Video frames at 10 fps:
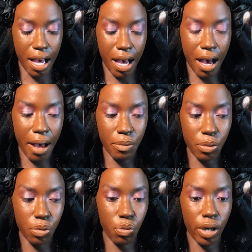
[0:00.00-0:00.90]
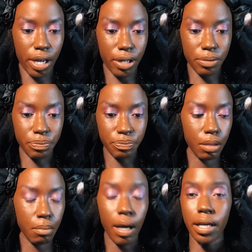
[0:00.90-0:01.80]
I would wear
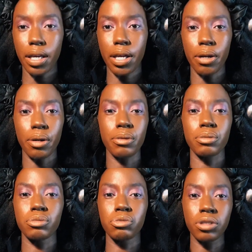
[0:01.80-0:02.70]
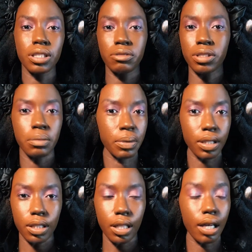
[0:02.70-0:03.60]
my hair really, really
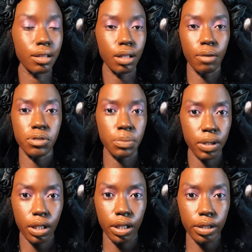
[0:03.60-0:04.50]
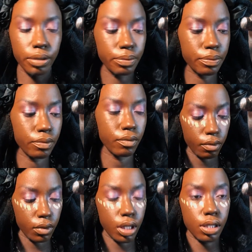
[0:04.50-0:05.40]
big. I loved big hair.
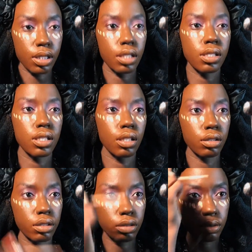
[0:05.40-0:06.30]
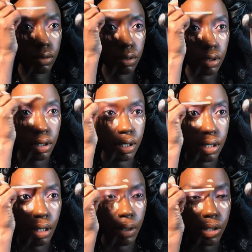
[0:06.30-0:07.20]
This is concealer. This is
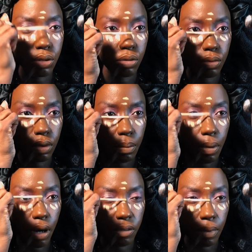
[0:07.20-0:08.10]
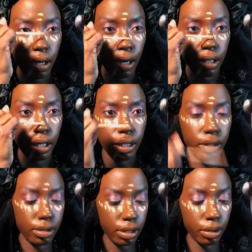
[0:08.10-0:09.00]
how I do part of my
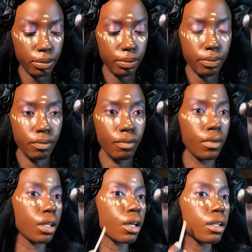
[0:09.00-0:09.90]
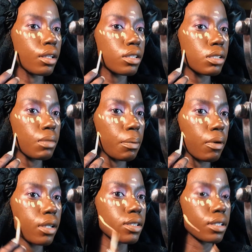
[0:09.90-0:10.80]
highlighting. So this is my
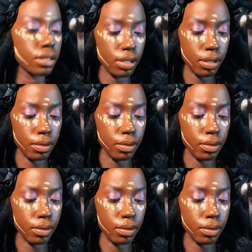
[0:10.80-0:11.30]
process.